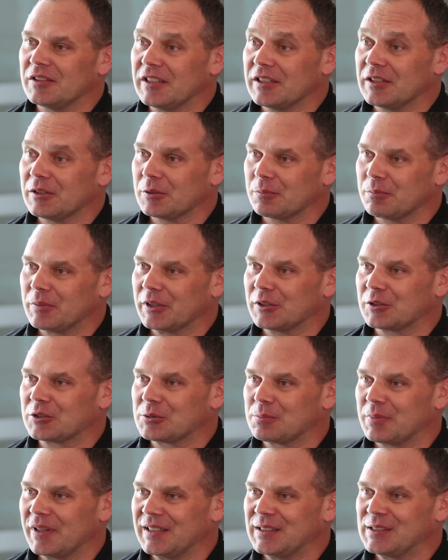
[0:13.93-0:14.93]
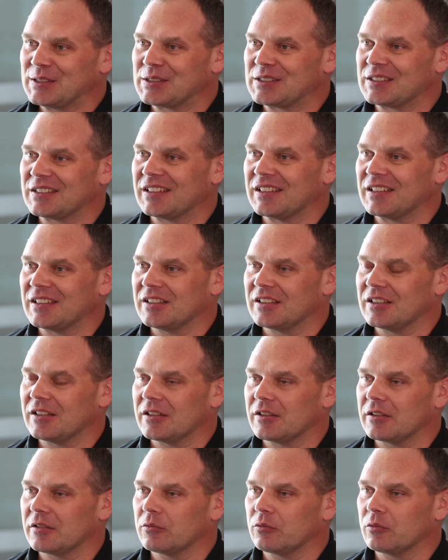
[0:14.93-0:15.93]
needing a bigger space, and
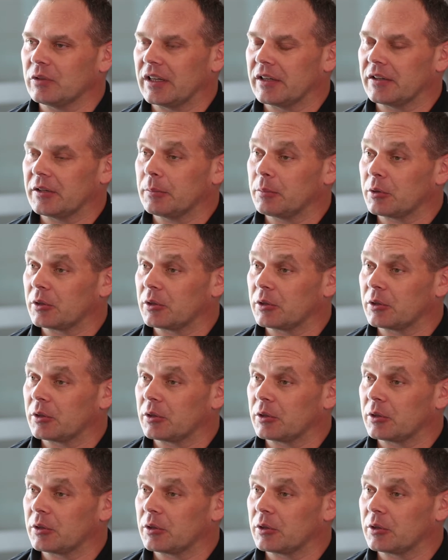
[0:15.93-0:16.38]
we had a